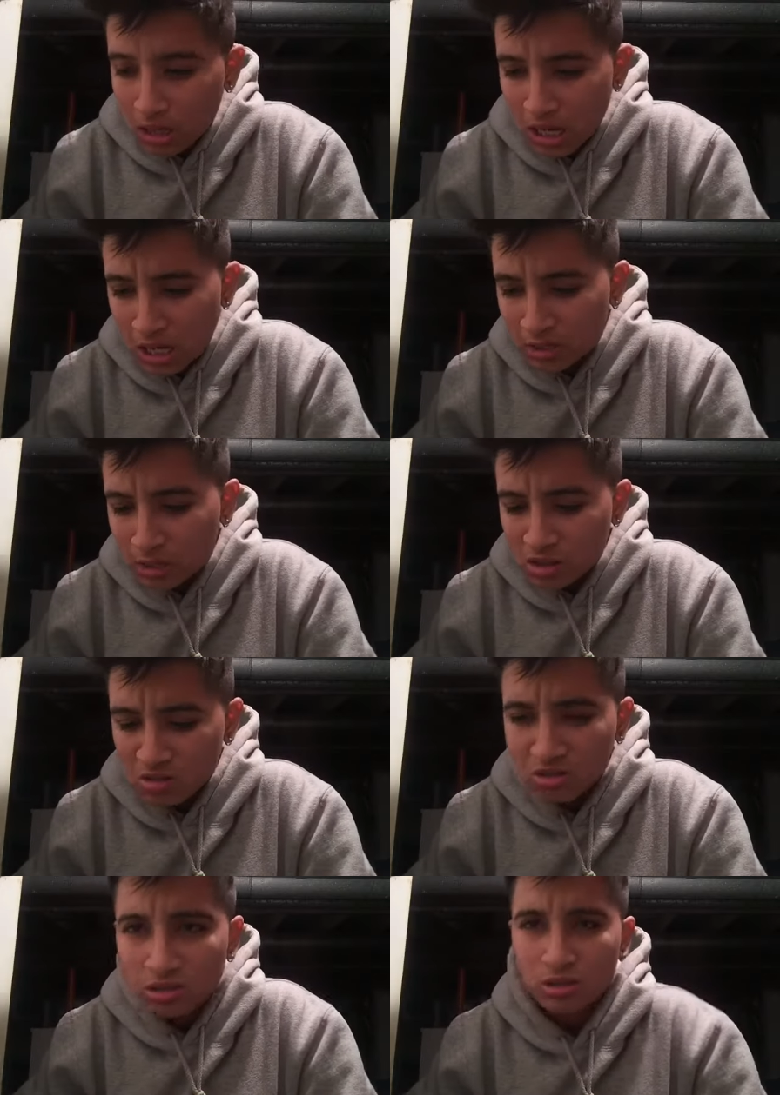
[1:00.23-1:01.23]
And they
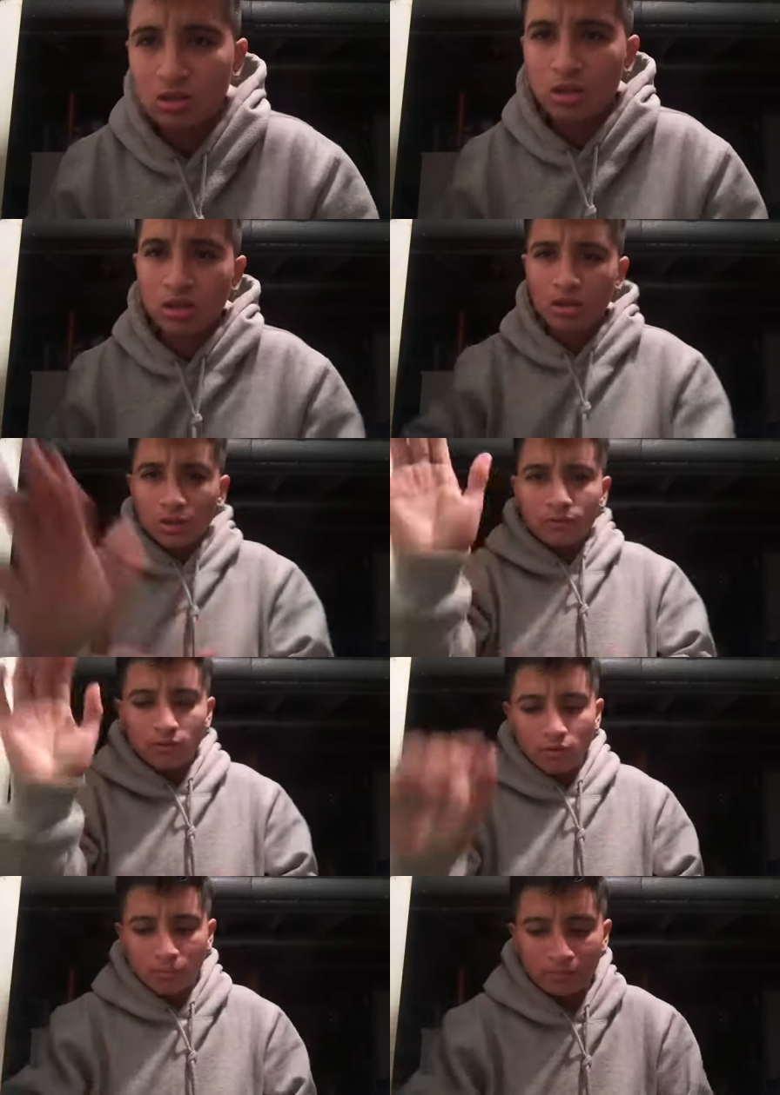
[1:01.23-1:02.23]
just leave
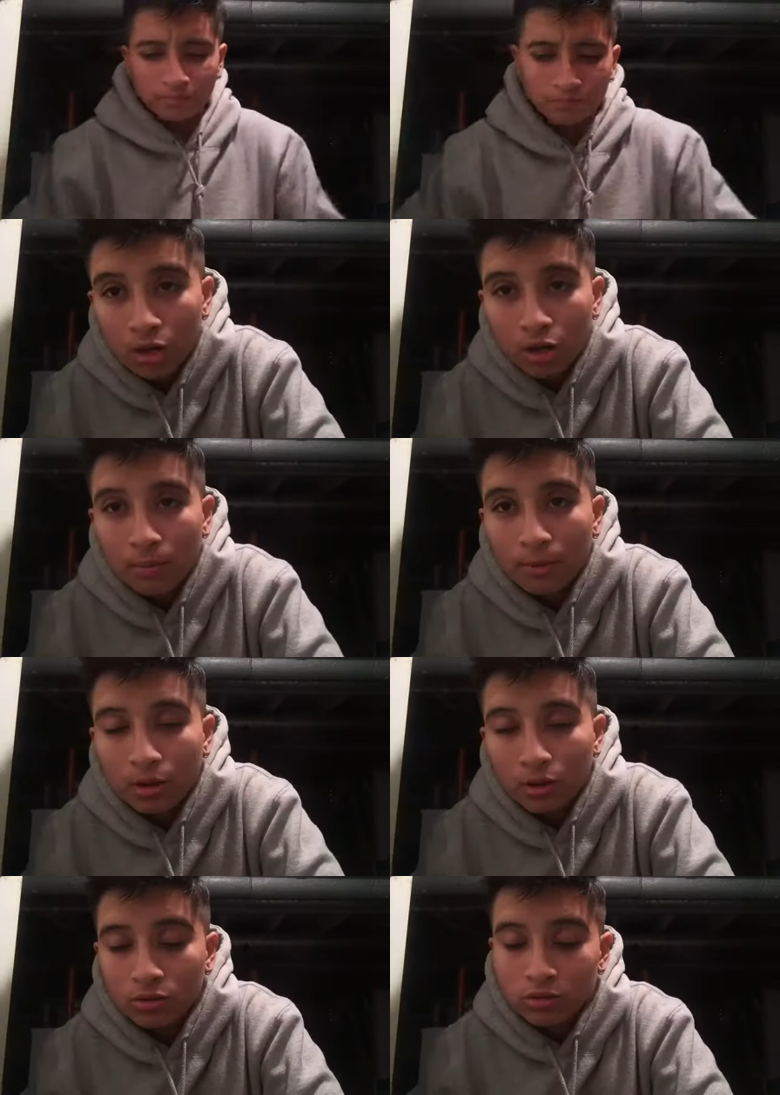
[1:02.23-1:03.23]
you. Learn
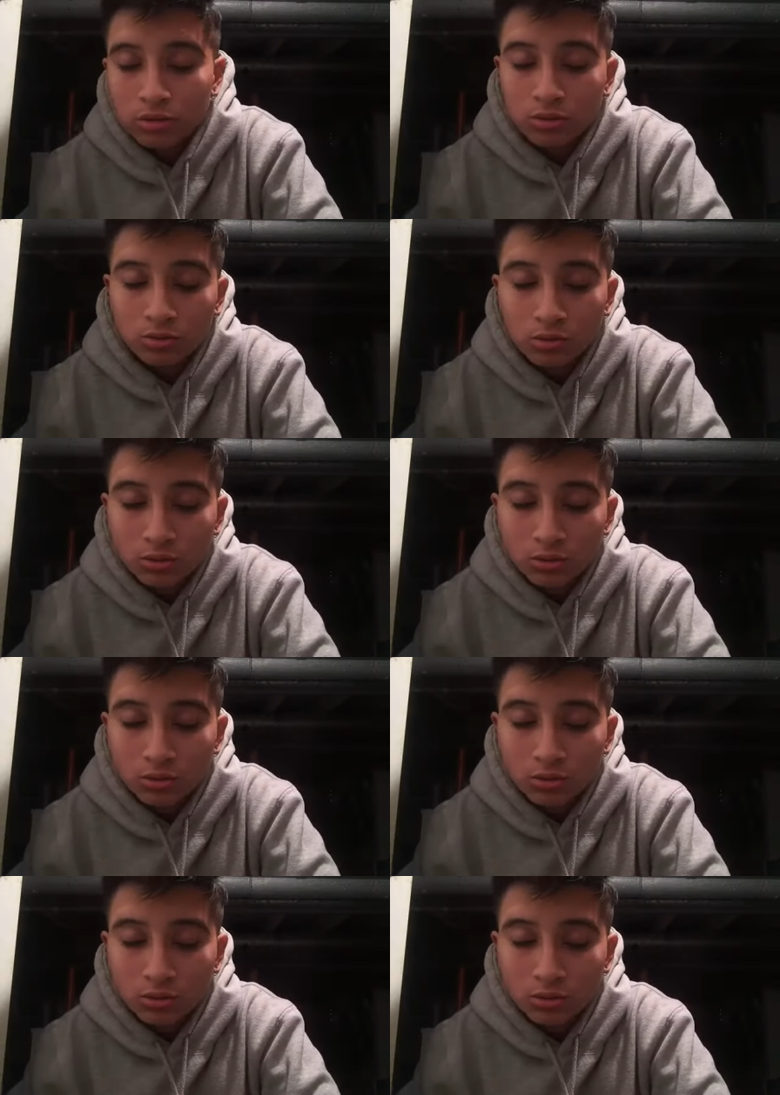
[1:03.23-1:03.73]
about just doing